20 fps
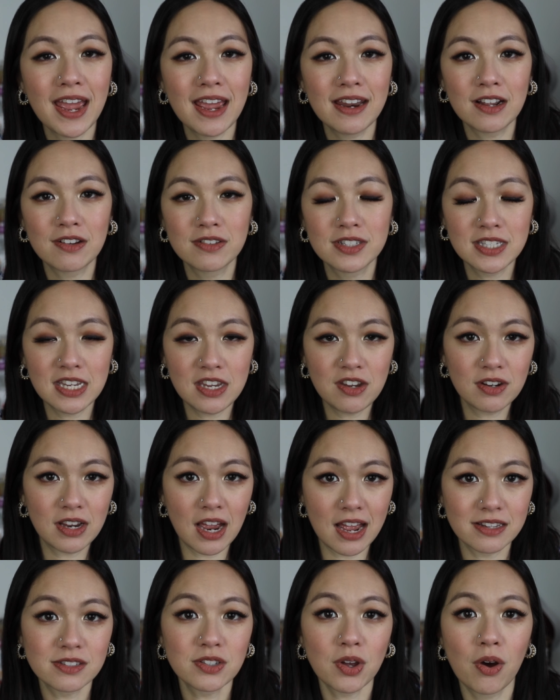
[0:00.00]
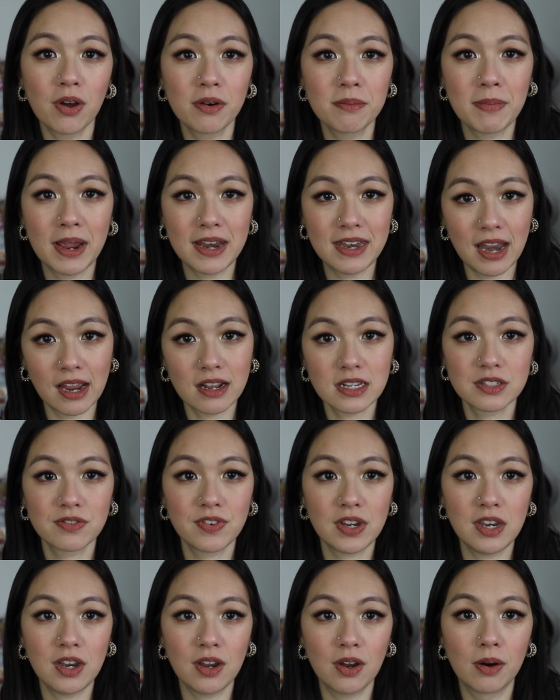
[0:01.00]
and I'll see you guys on my next
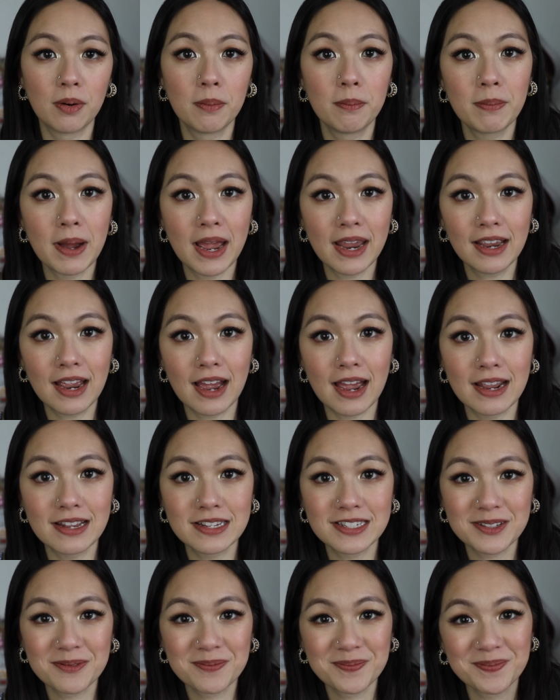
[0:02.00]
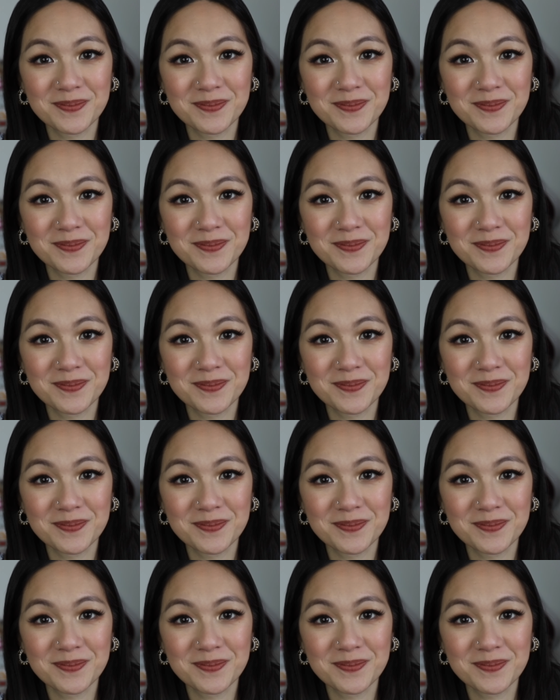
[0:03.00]
video. Bye guys.